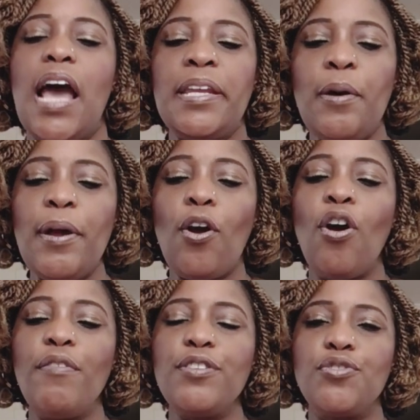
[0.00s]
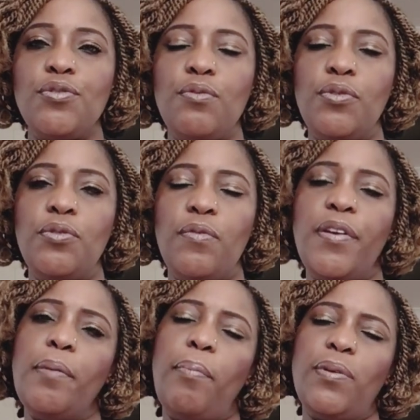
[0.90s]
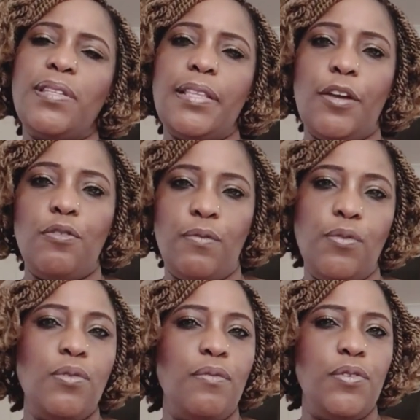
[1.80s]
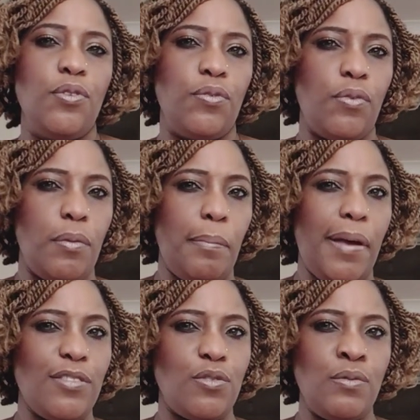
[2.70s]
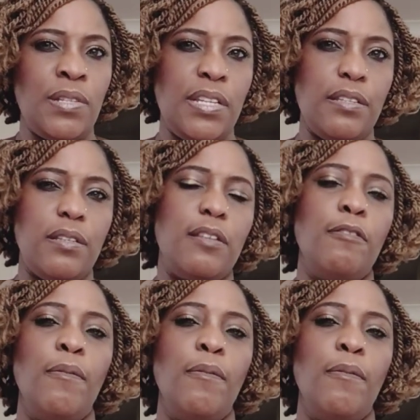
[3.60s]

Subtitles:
And I encourage you, you know, very important that you view the videos from the past 2 days,